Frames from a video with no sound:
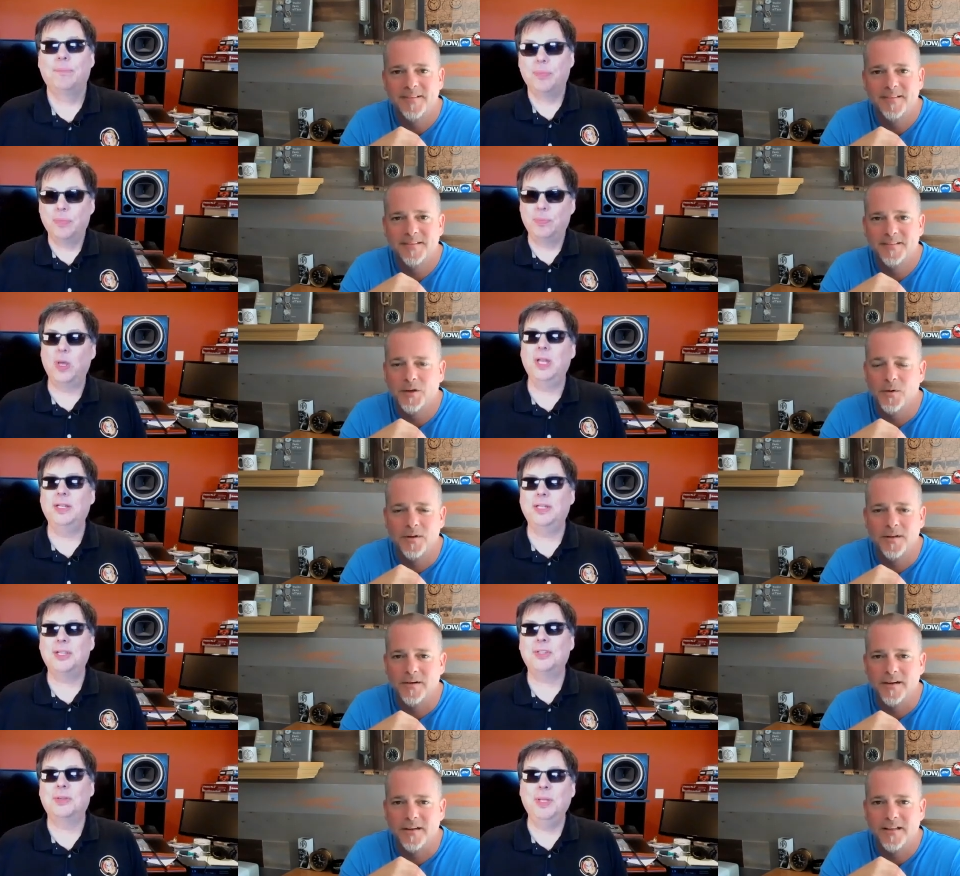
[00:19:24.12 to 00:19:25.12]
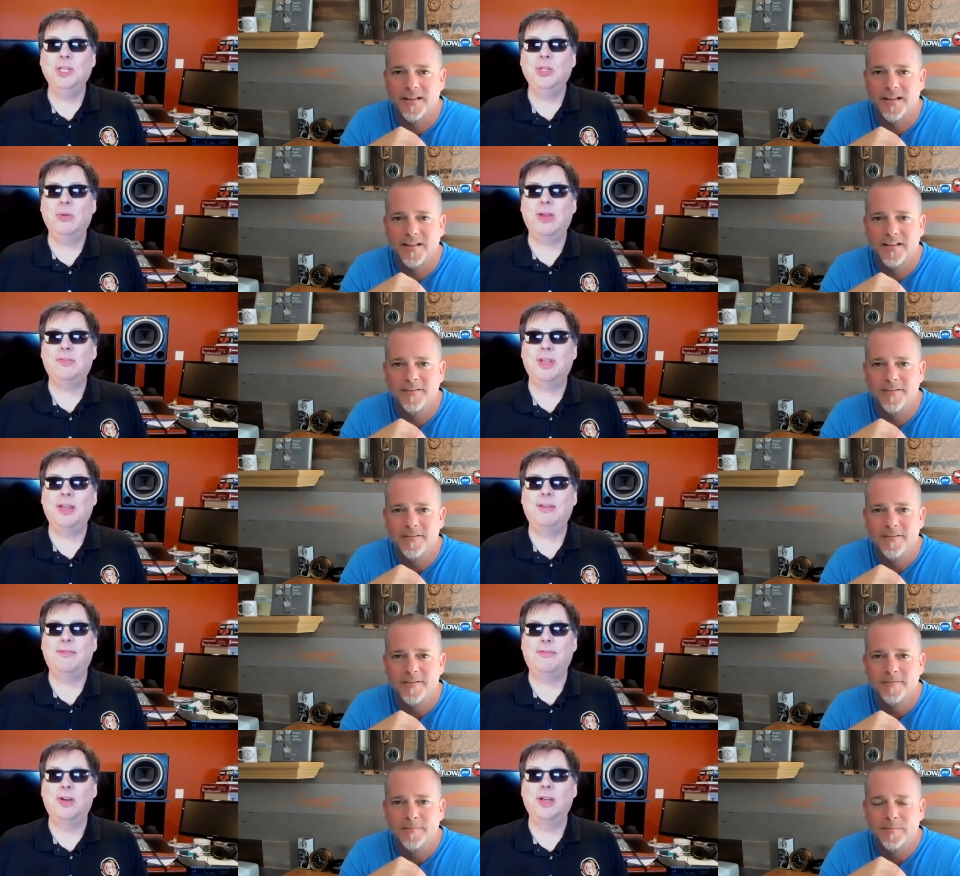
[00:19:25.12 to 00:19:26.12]
Speaker 1: But it doesn't mean you have to have
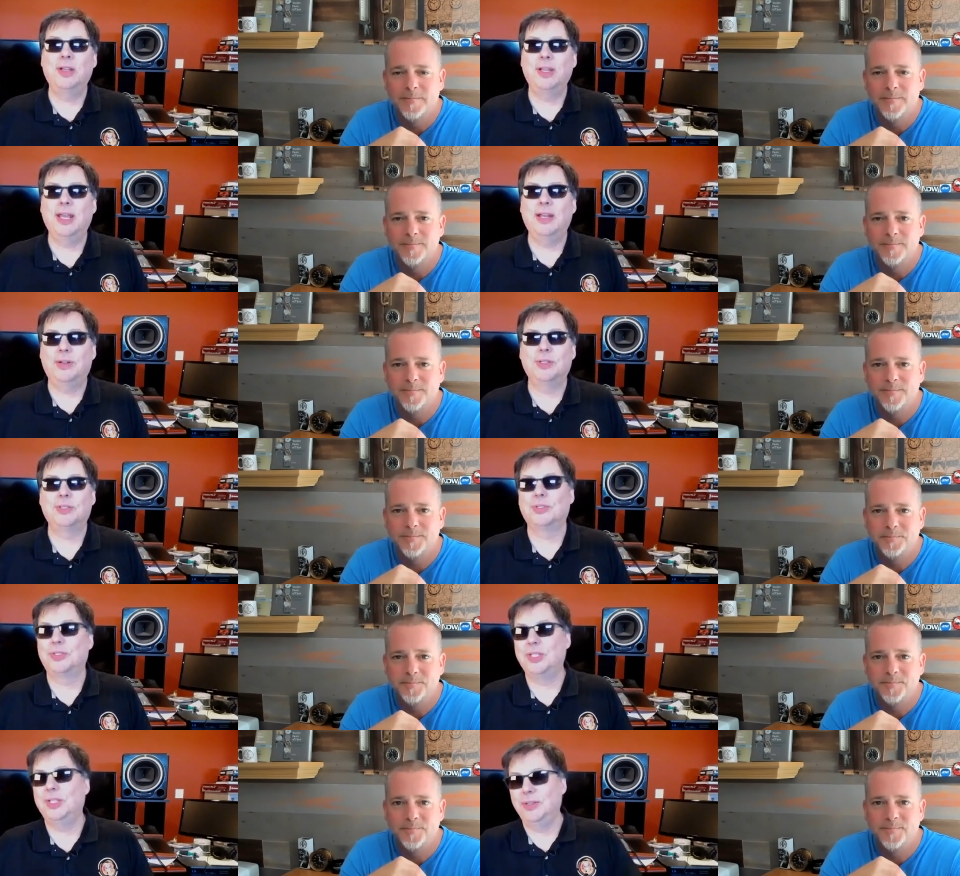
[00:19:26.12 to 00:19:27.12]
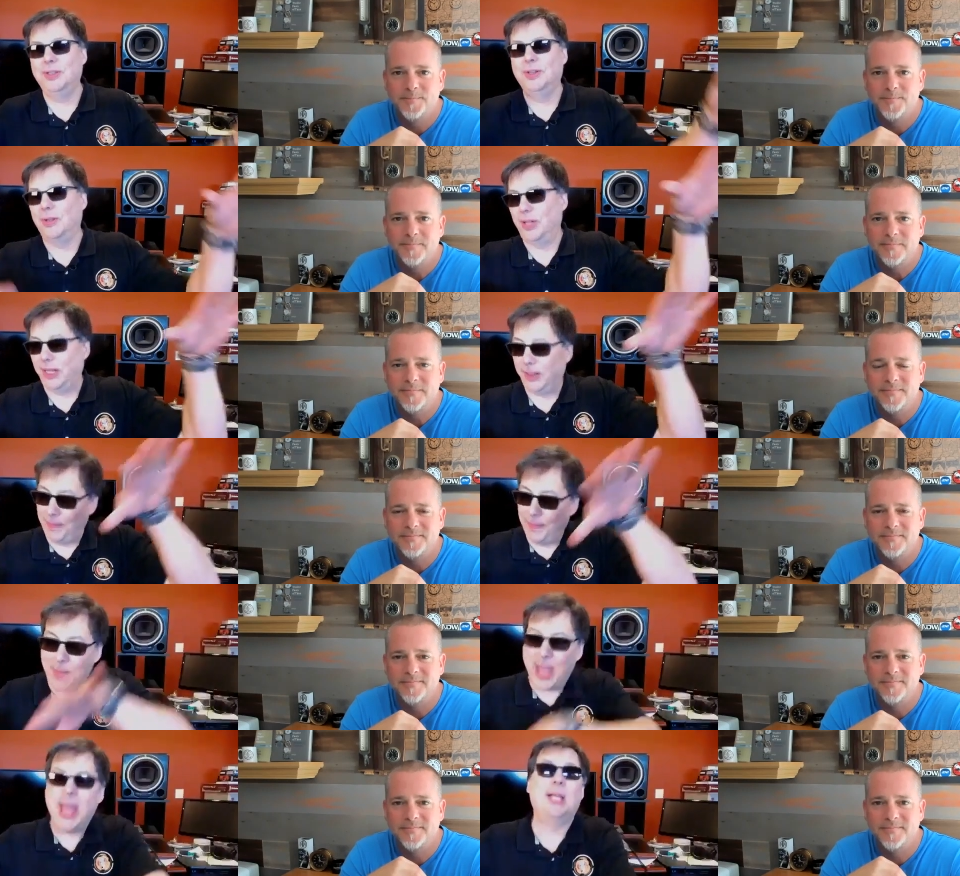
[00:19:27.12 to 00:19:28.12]
fun and also see, you know, like a
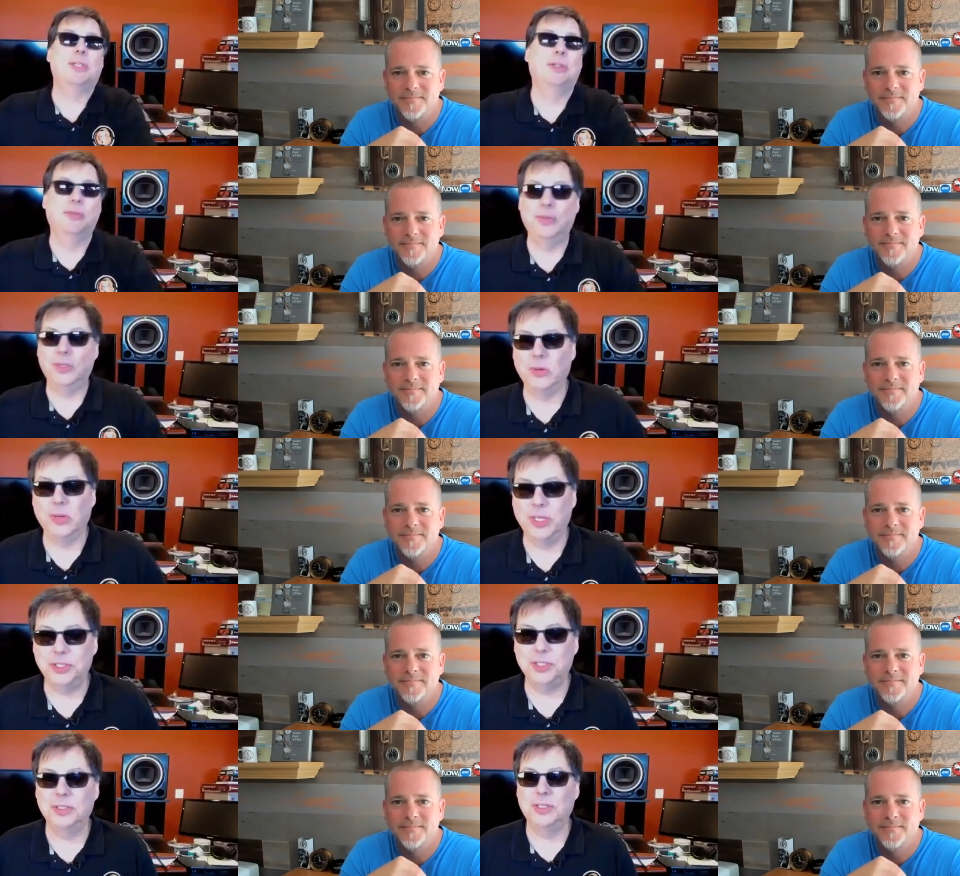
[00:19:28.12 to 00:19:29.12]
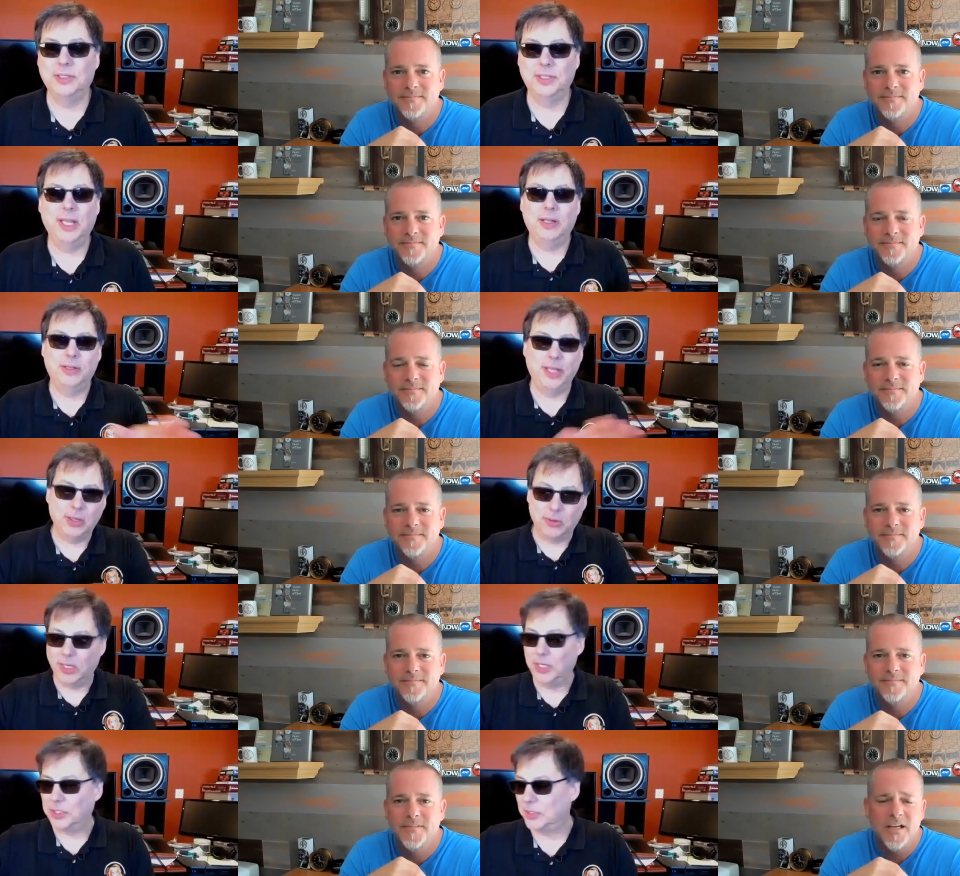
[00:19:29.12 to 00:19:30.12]
massive degradation. De-
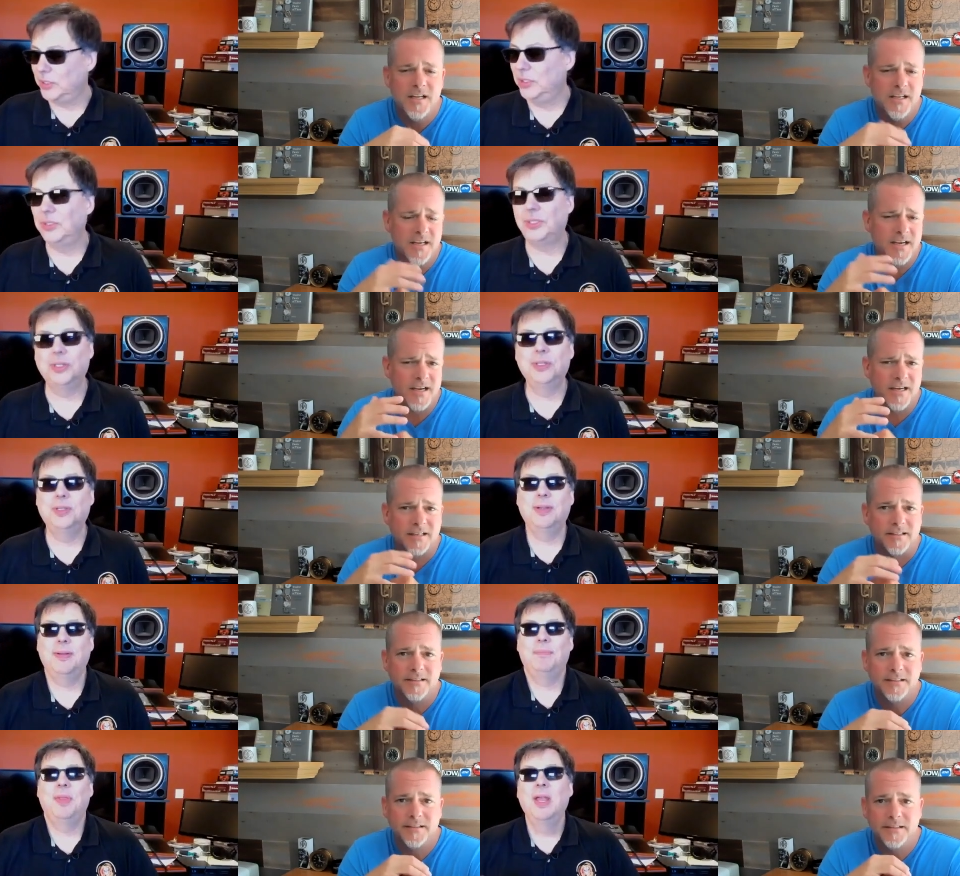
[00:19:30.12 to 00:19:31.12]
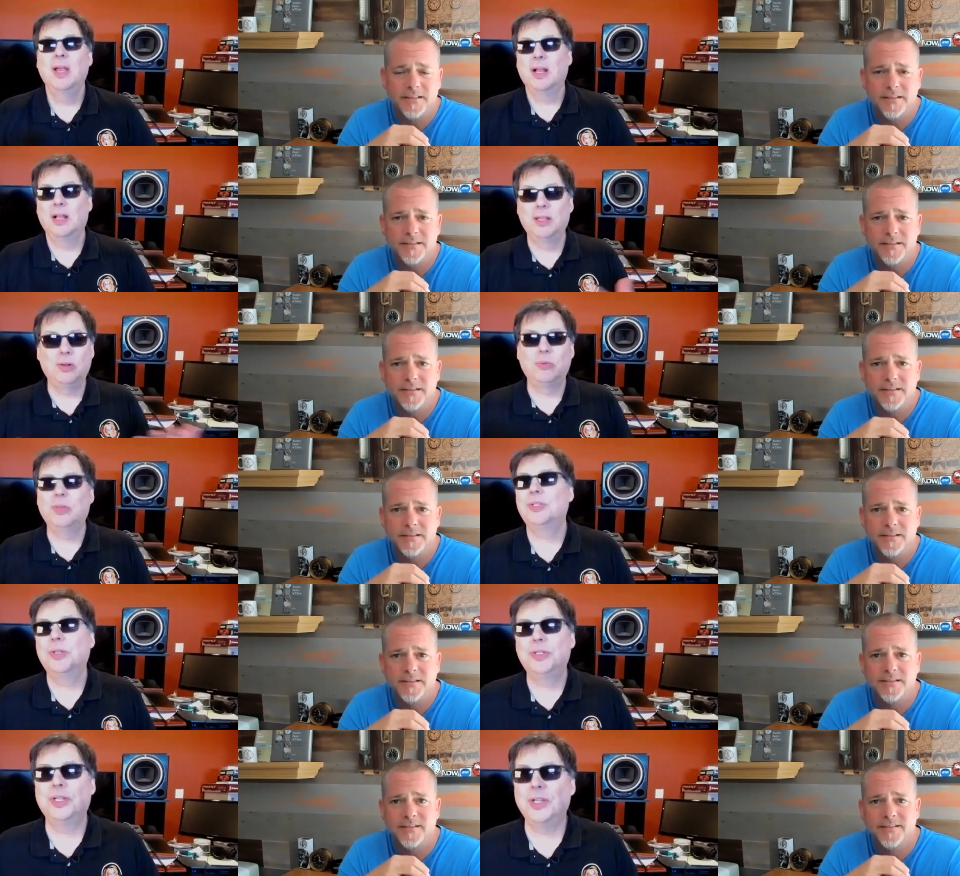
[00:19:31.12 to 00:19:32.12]
degradation. So you should uh, a little research
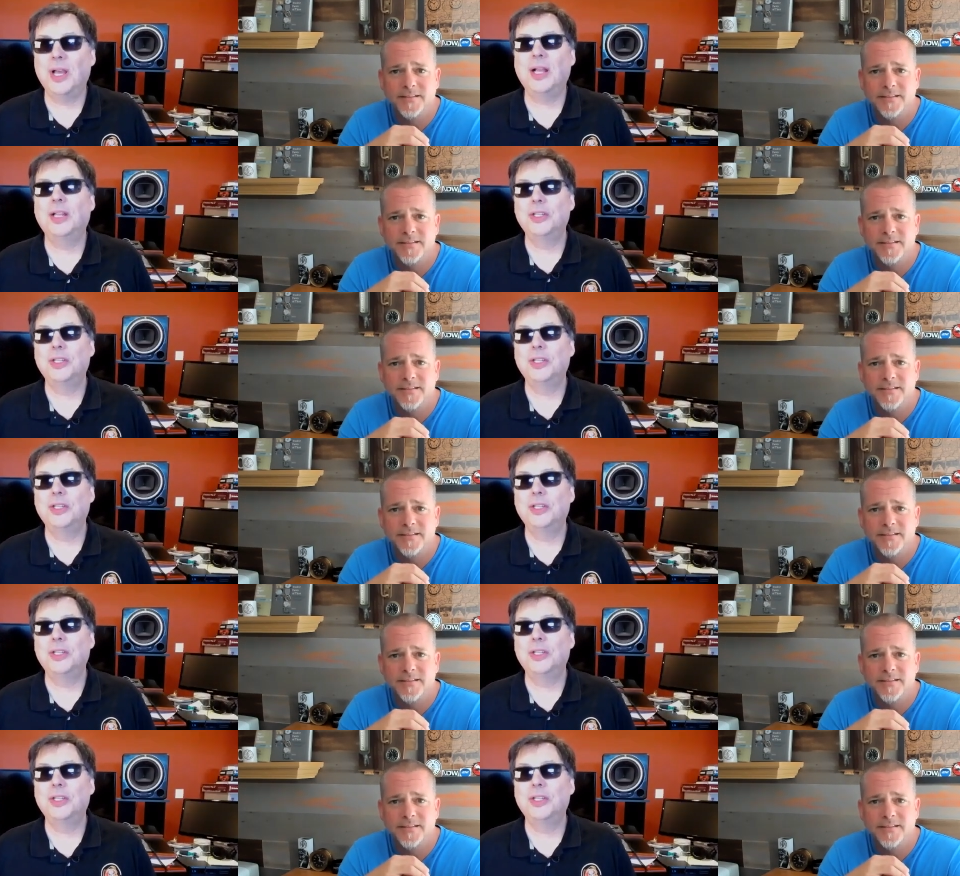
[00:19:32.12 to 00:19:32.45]
and knowledge,